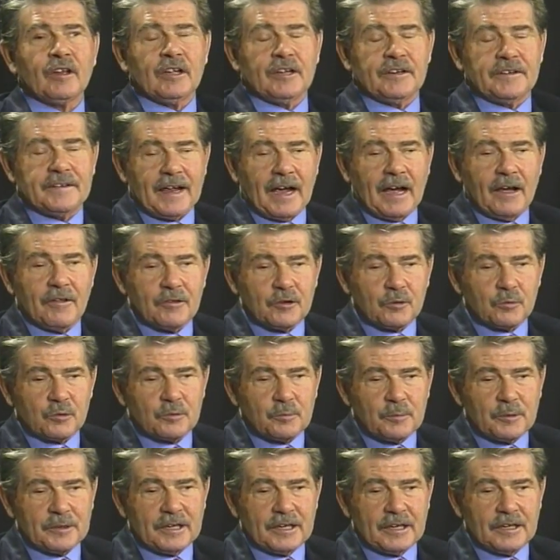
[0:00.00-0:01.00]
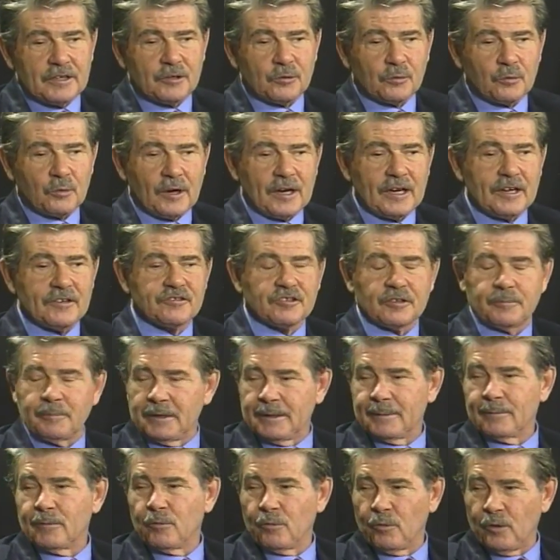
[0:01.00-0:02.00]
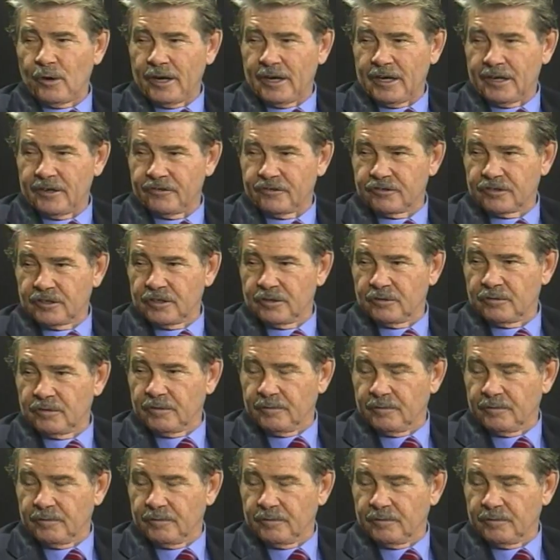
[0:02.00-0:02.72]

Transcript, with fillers: now that we're beginning to raise the minimum wage,